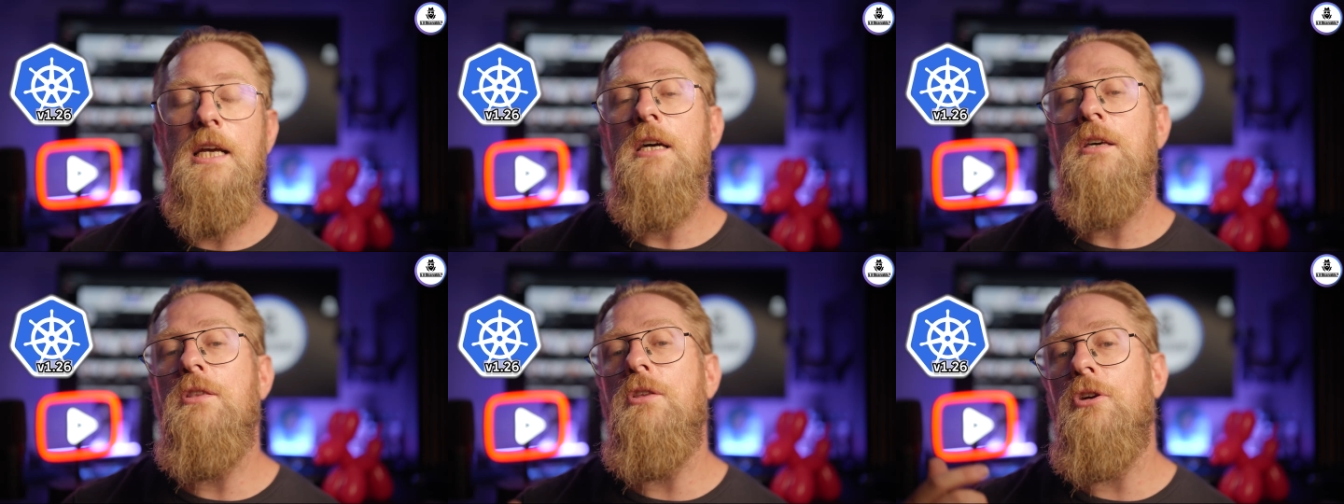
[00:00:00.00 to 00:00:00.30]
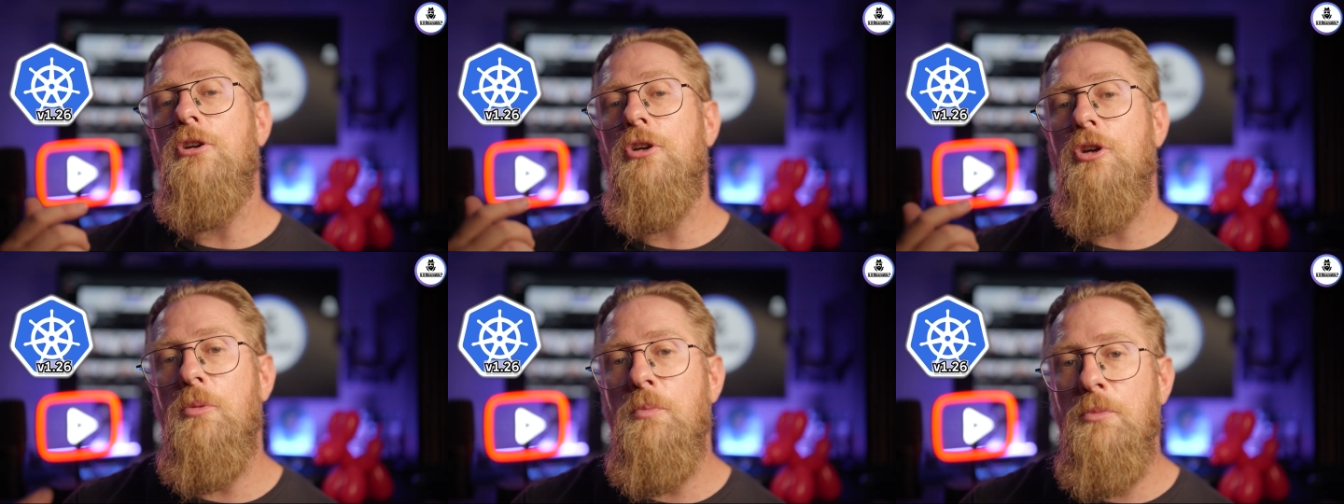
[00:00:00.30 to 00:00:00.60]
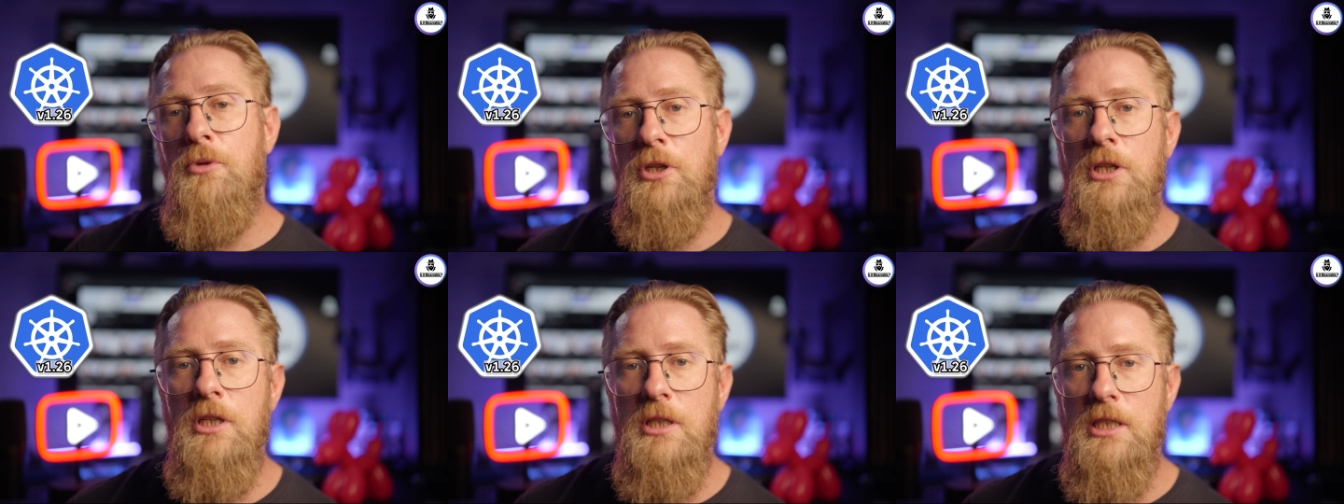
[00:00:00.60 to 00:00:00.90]
the
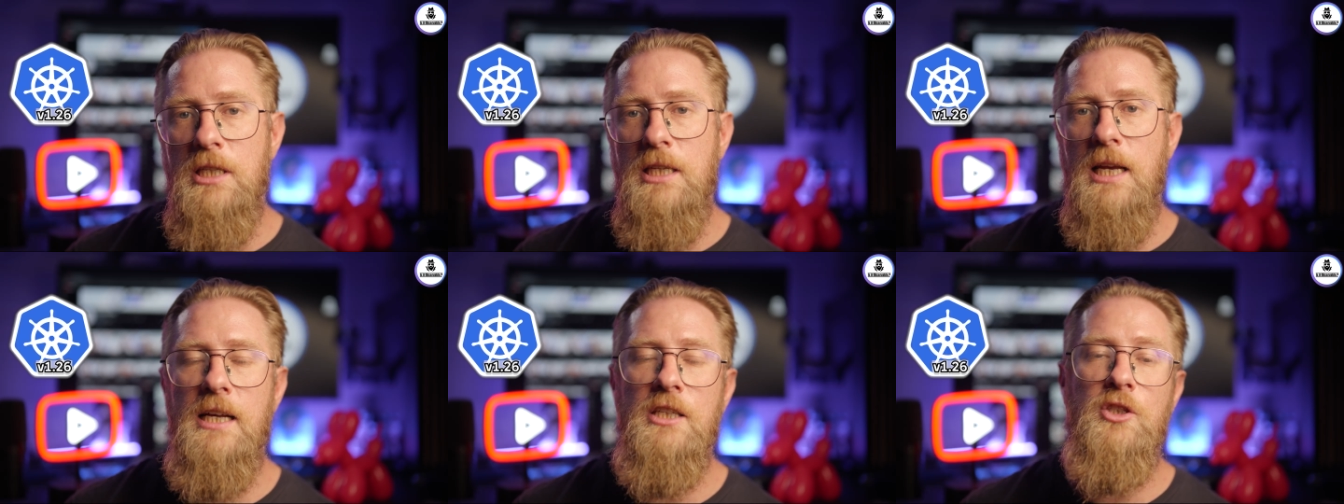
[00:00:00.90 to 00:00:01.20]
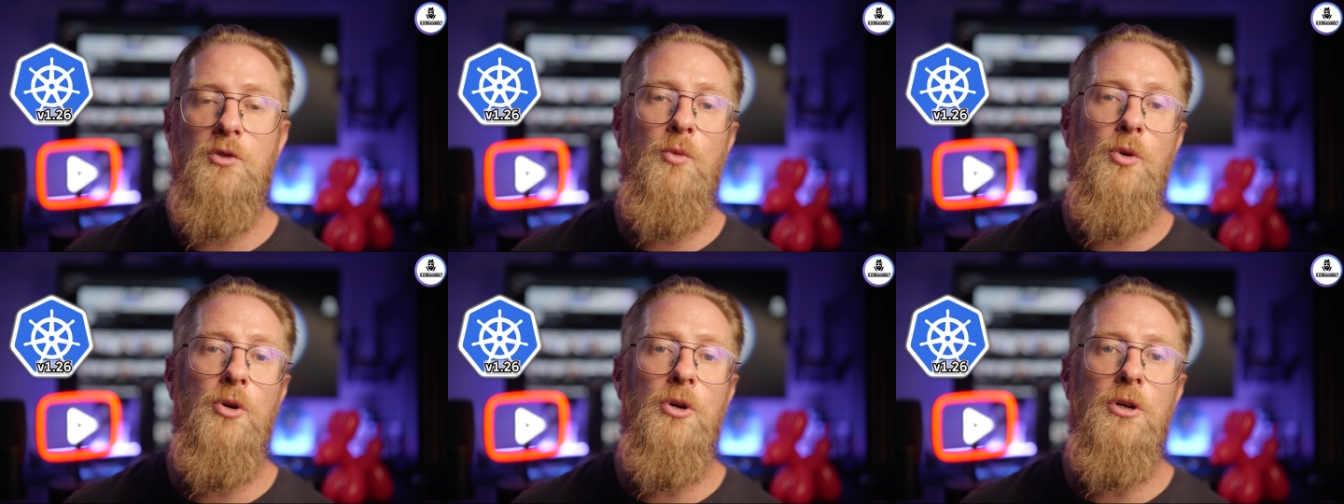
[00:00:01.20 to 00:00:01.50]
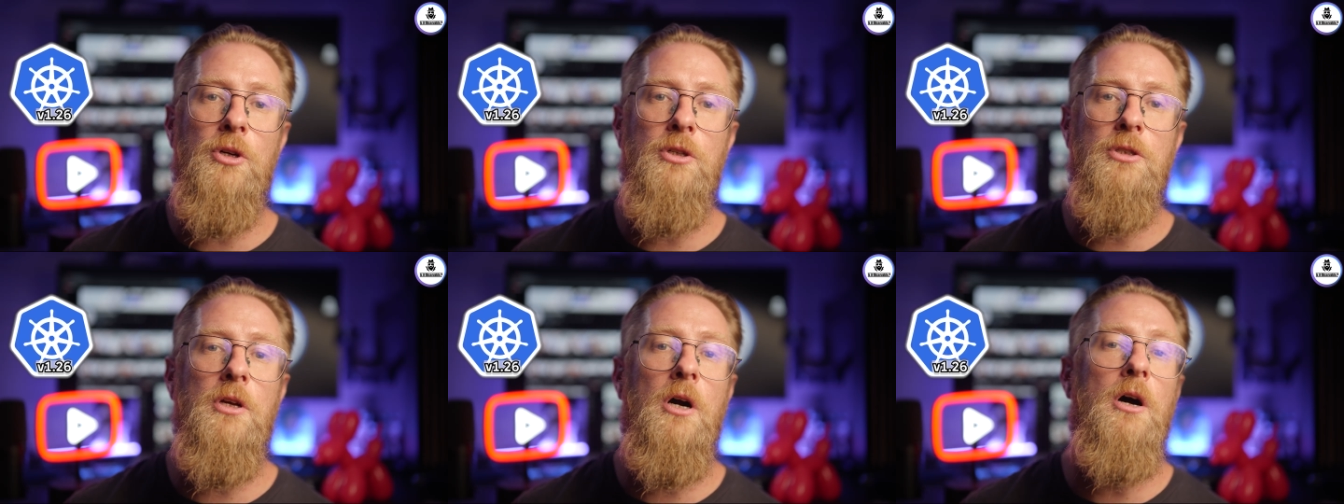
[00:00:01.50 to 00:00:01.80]
community has
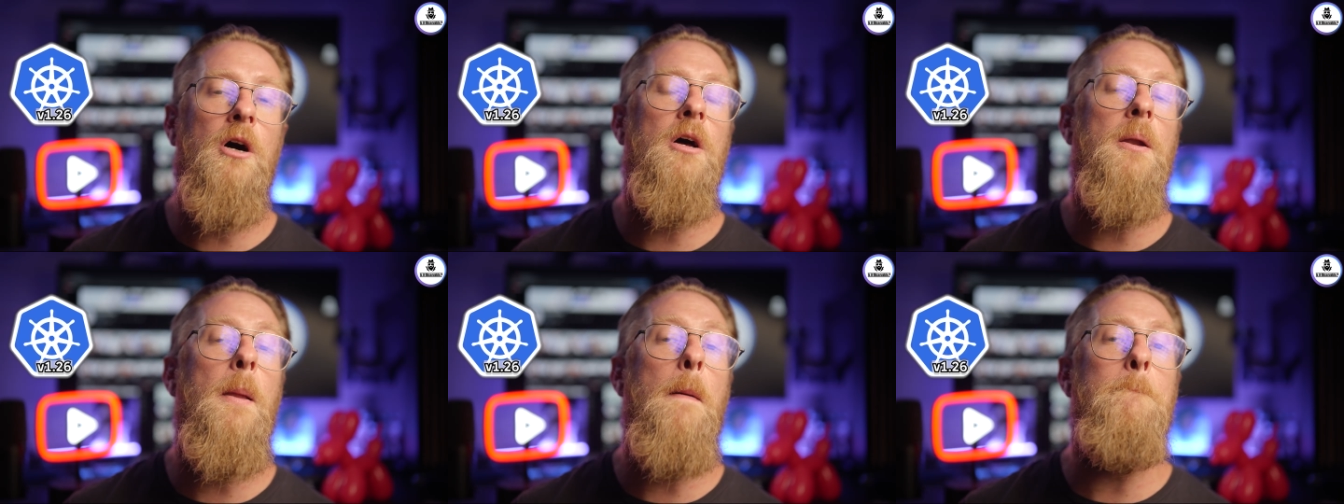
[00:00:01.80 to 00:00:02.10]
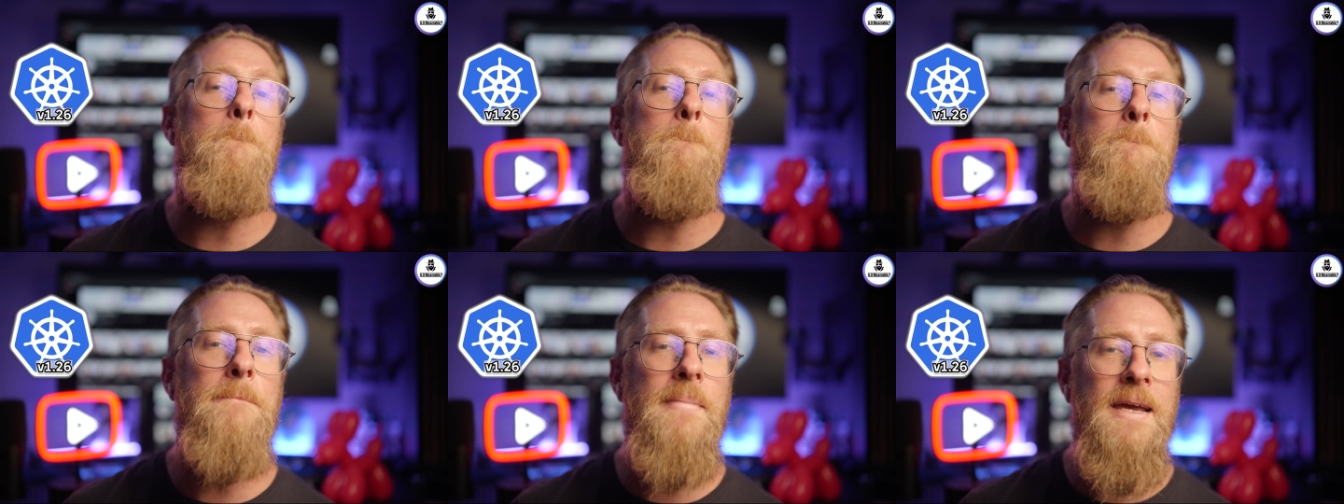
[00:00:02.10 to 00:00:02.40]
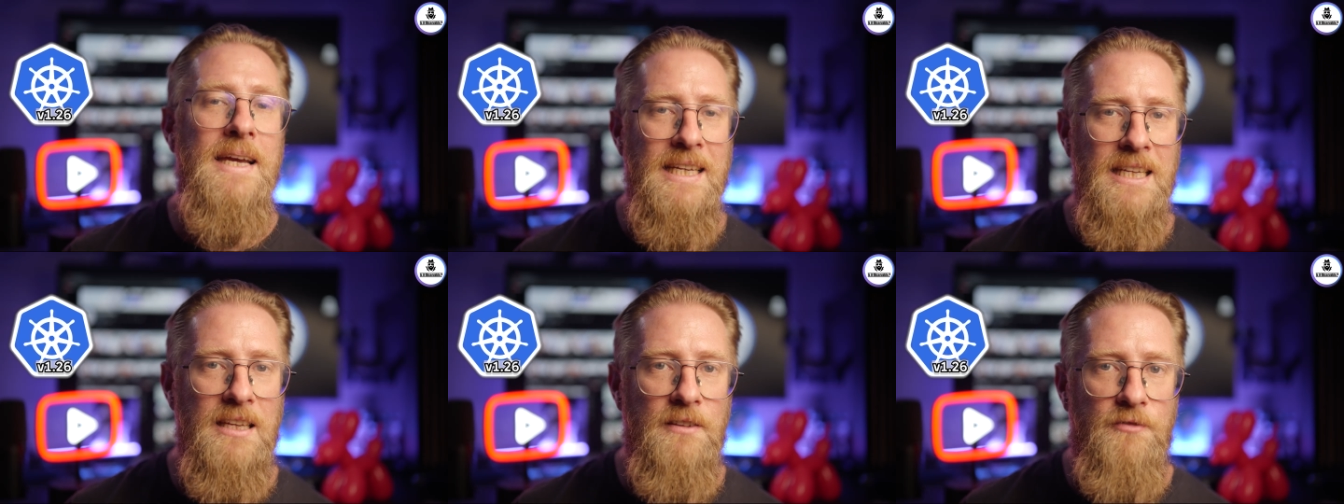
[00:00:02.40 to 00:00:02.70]
worked on
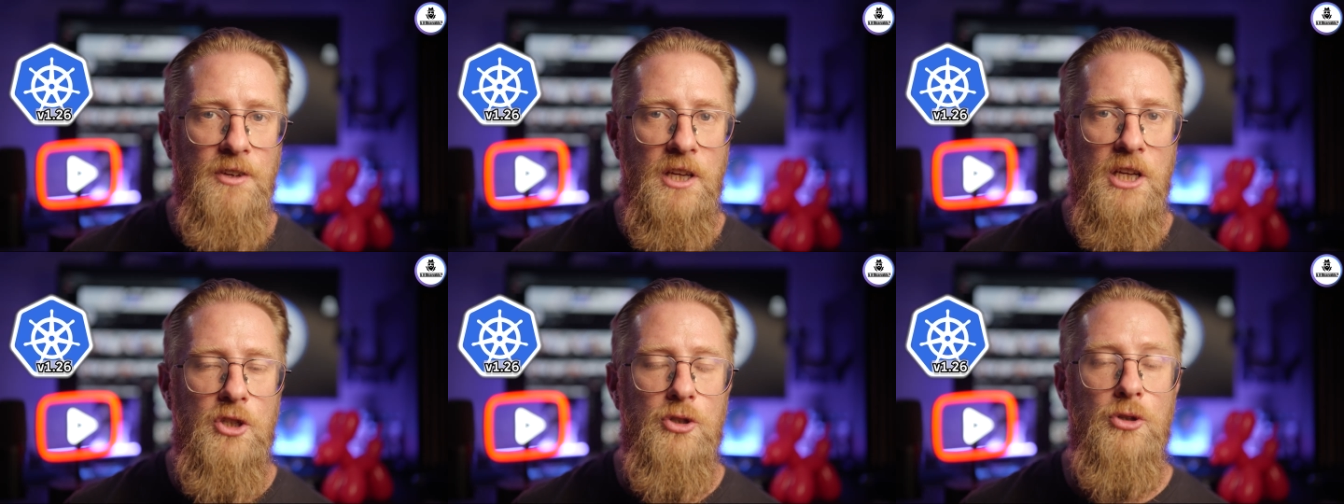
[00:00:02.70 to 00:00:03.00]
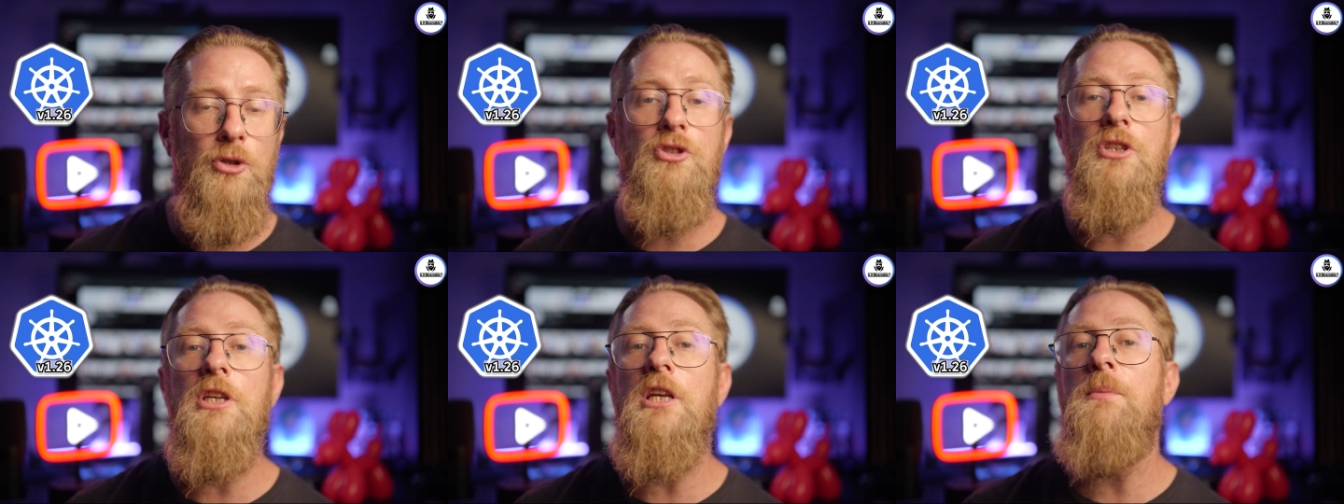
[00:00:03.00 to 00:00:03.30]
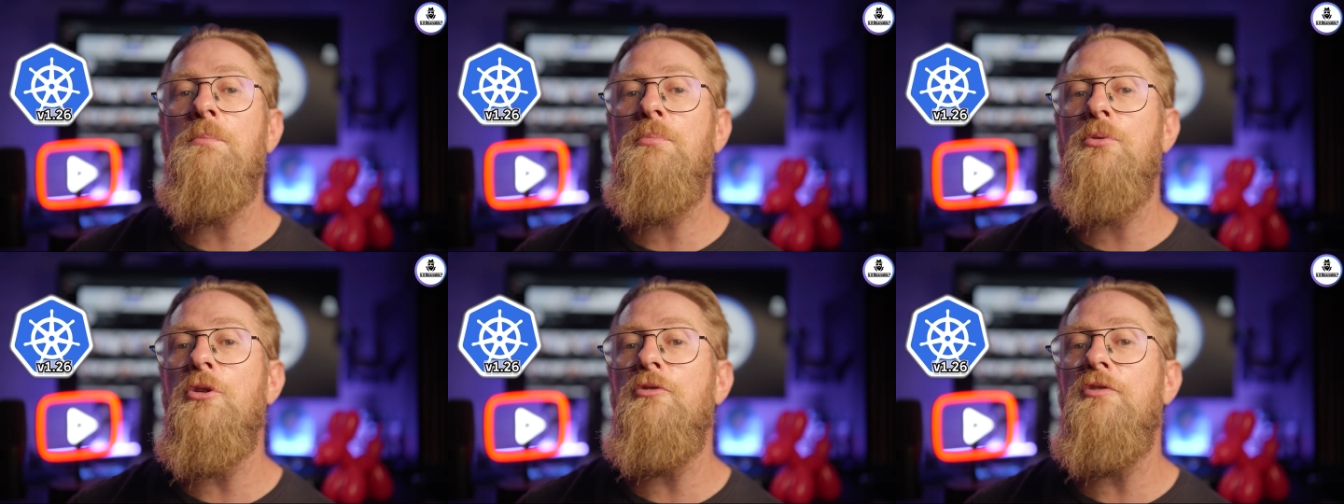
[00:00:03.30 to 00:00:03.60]
many features
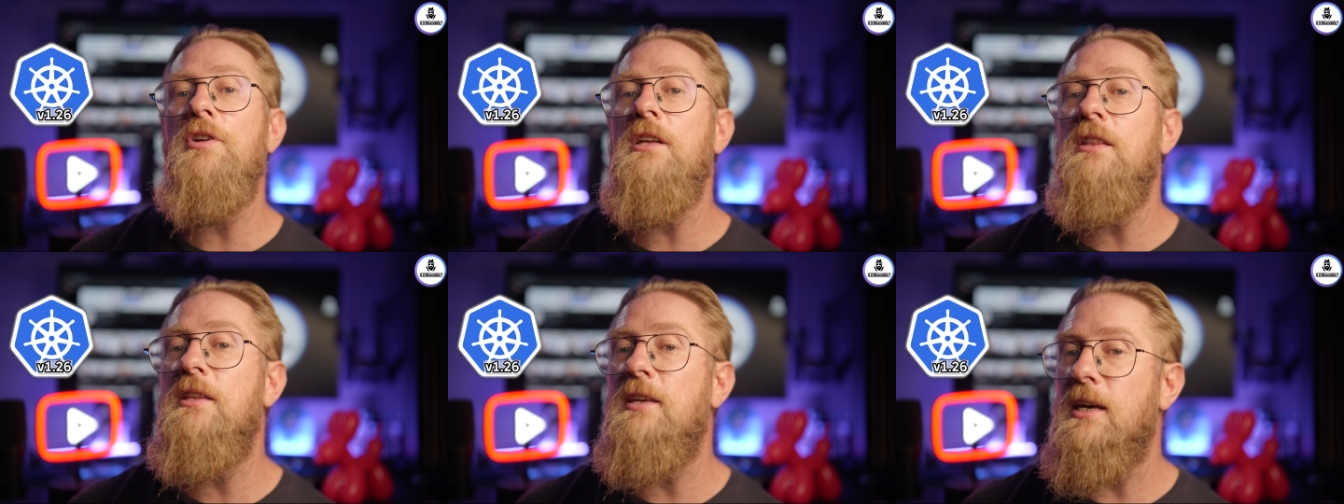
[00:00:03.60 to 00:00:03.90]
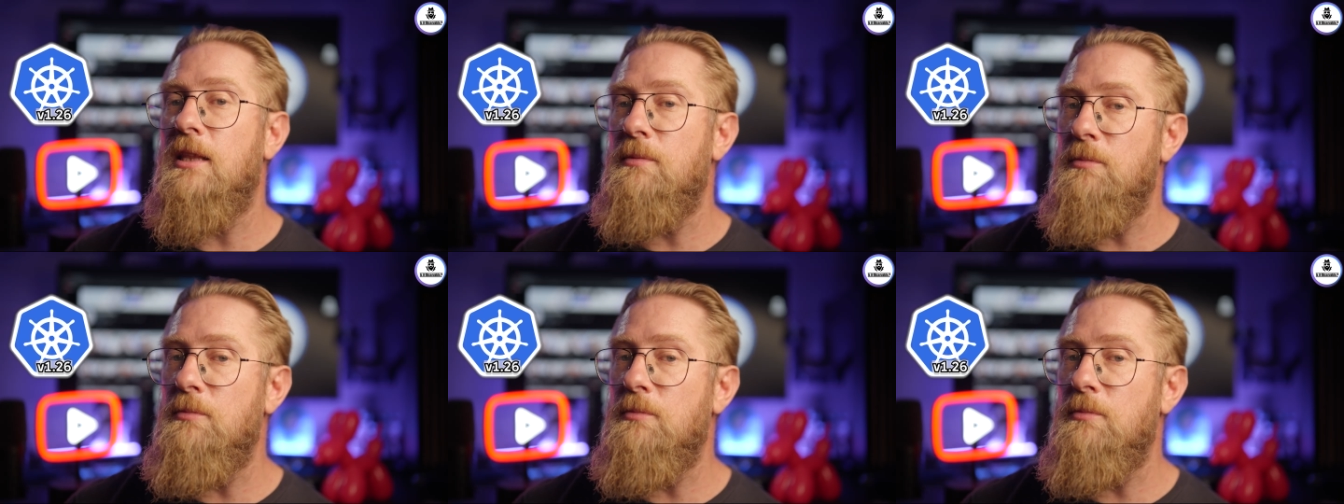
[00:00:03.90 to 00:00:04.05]
improving the